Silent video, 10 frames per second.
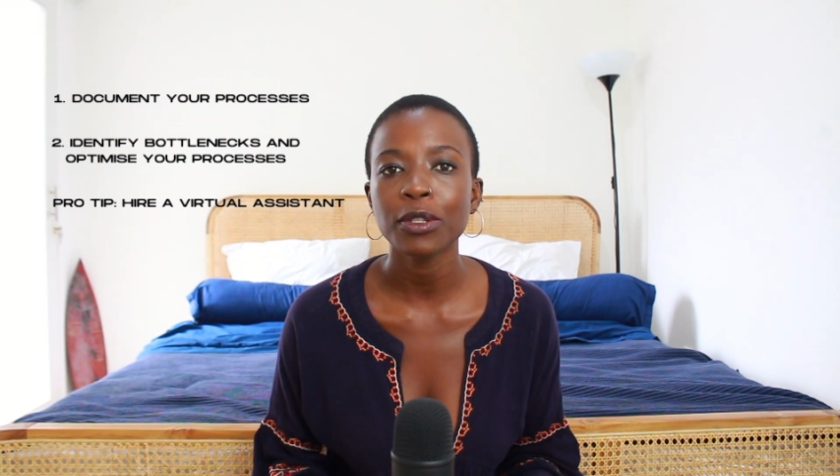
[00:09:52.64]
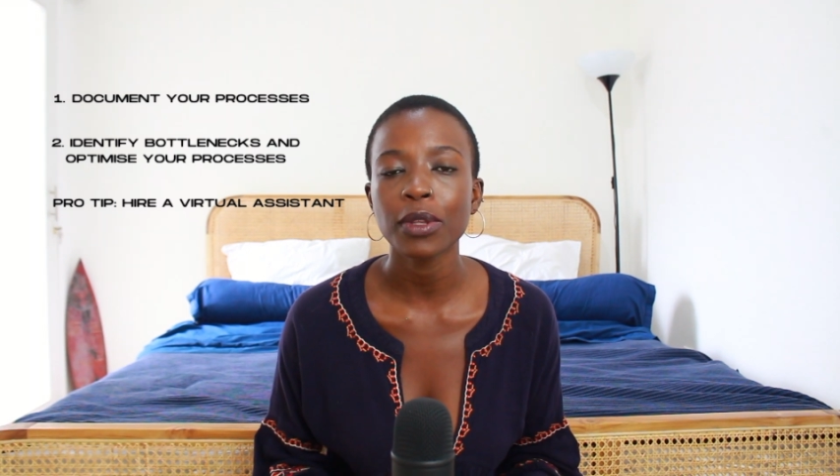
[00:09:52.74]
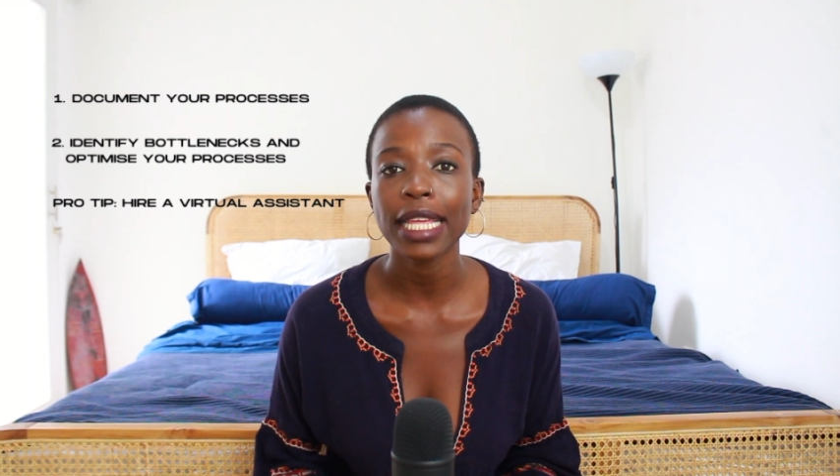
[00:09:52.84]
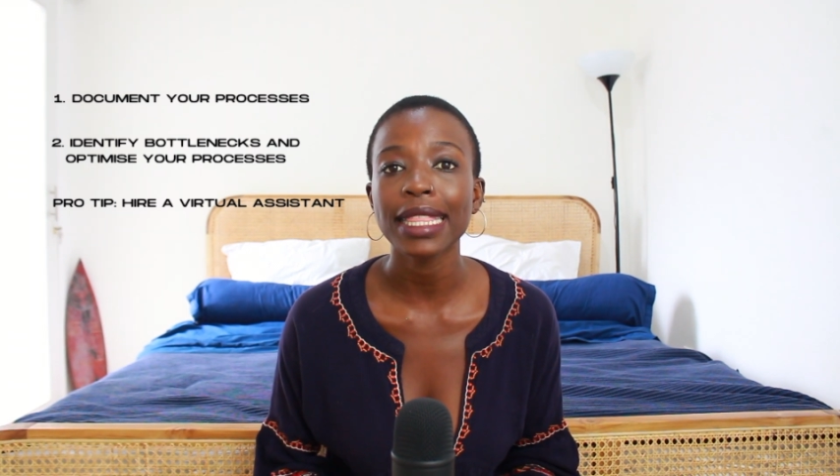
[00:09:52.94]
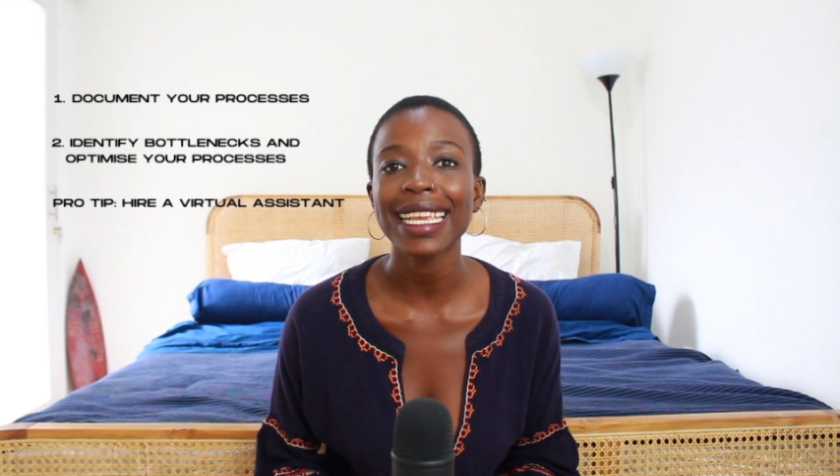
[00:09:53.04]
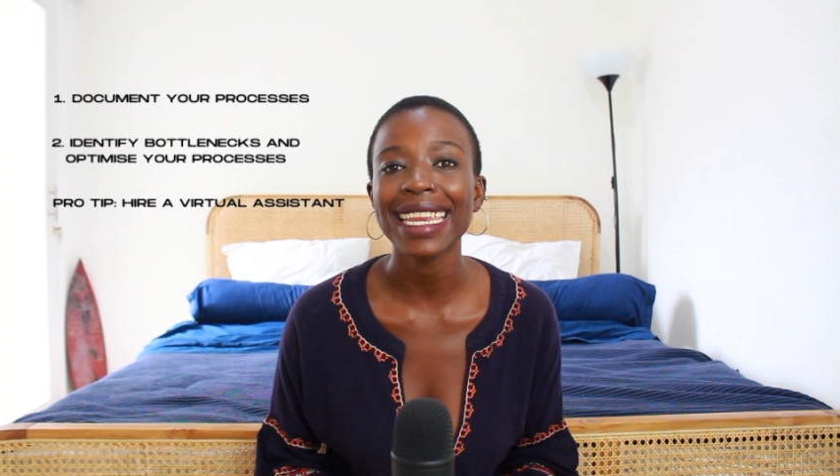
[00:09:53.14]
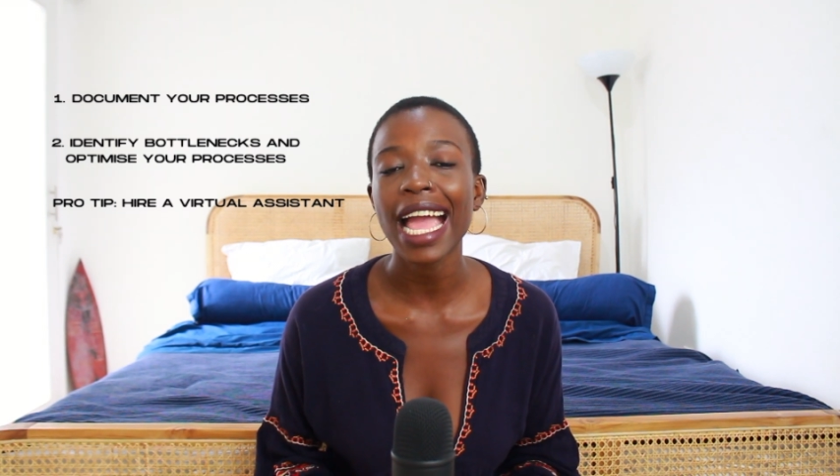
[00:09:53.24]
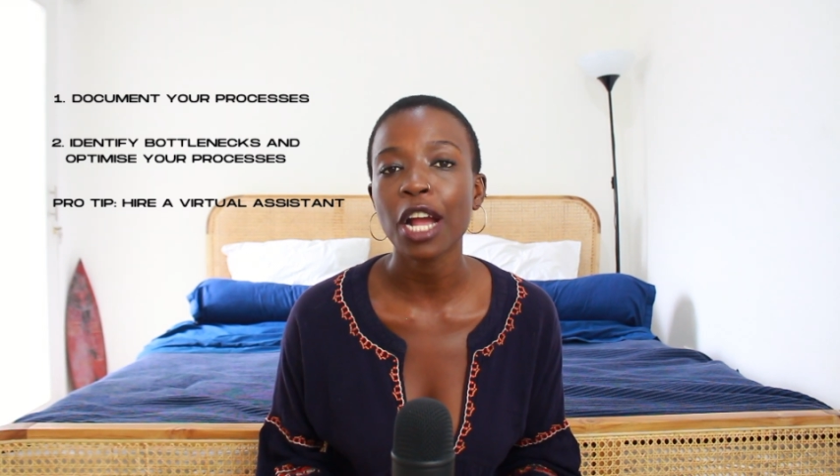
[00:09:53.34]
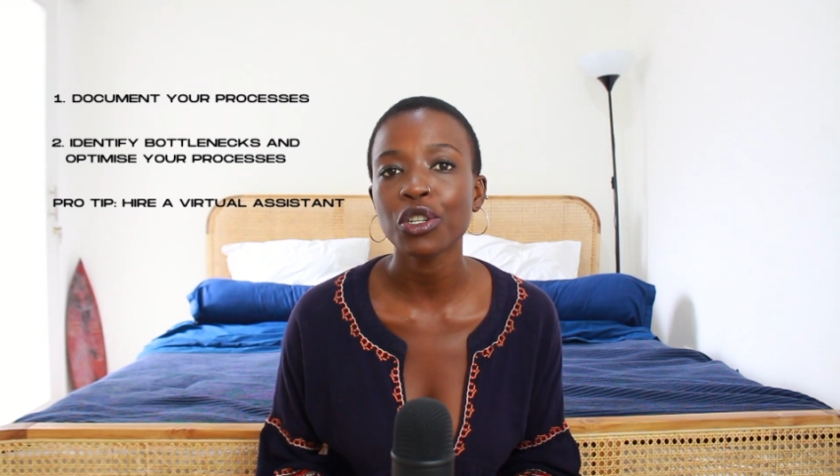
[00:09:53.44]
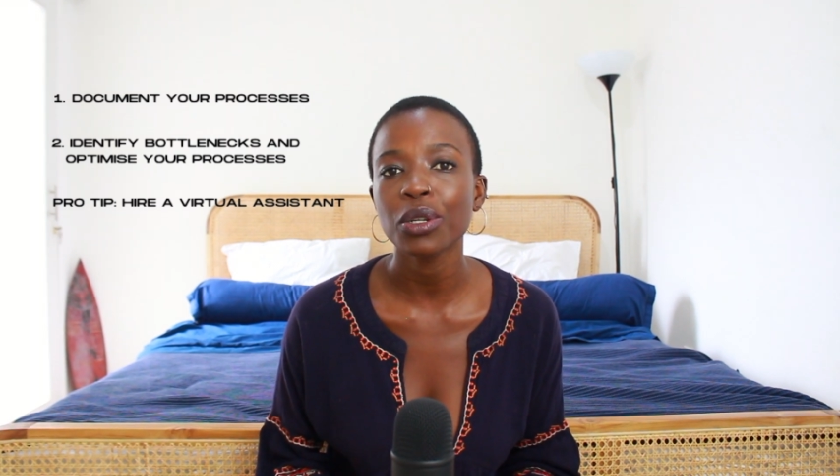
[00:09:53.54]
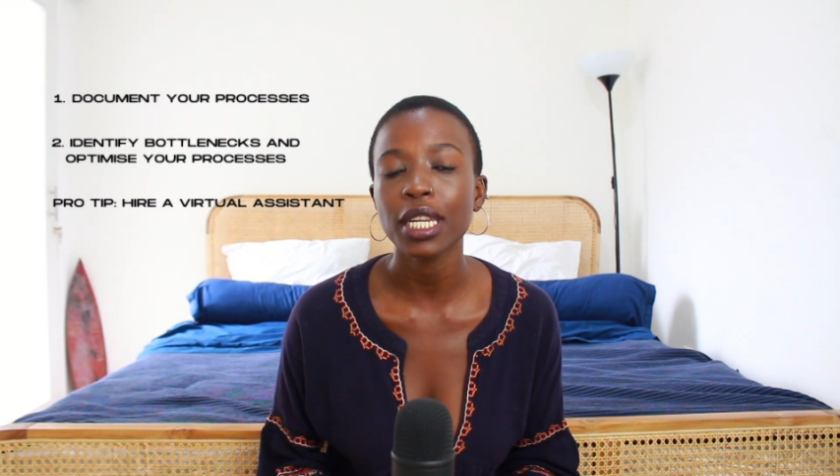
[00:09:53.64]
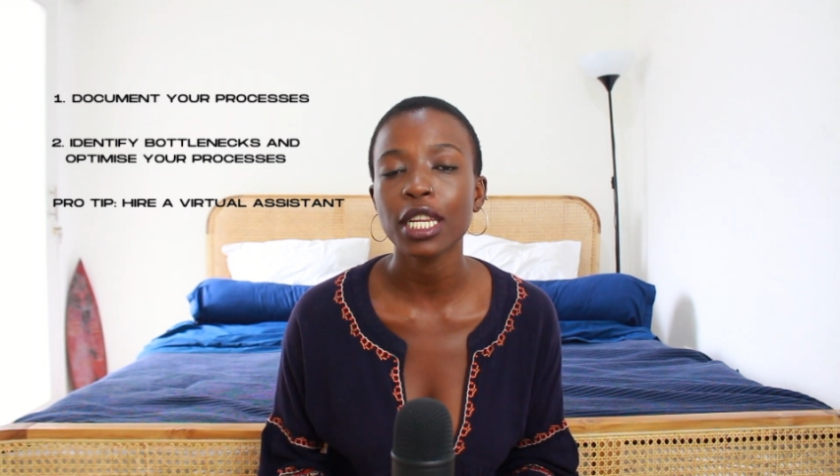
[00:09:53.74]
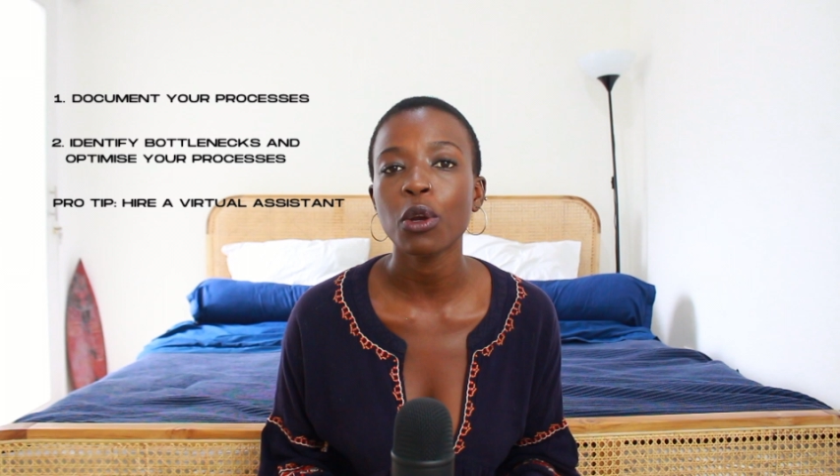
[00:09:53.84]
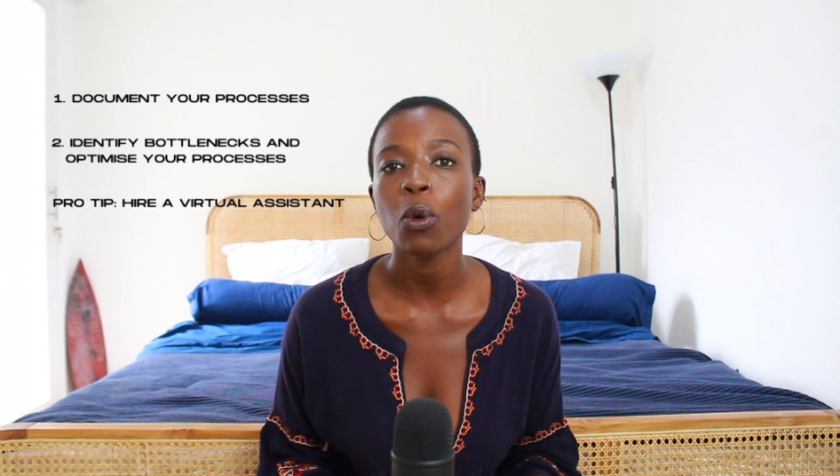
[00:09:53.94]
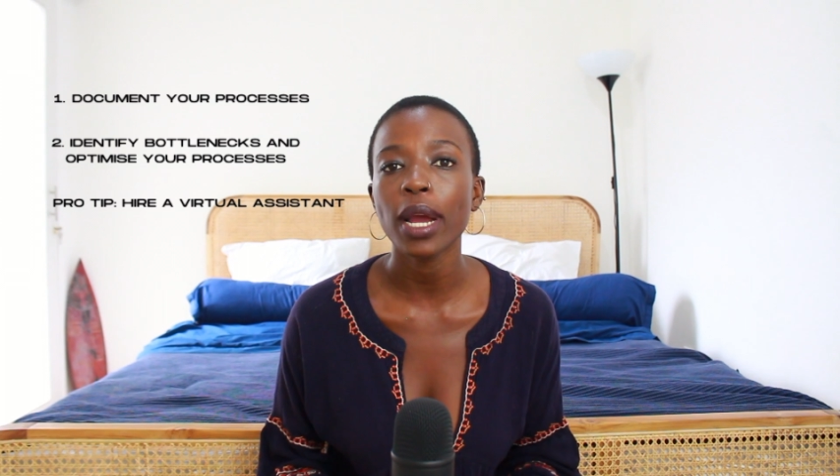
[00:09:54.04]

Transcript: so that they can actually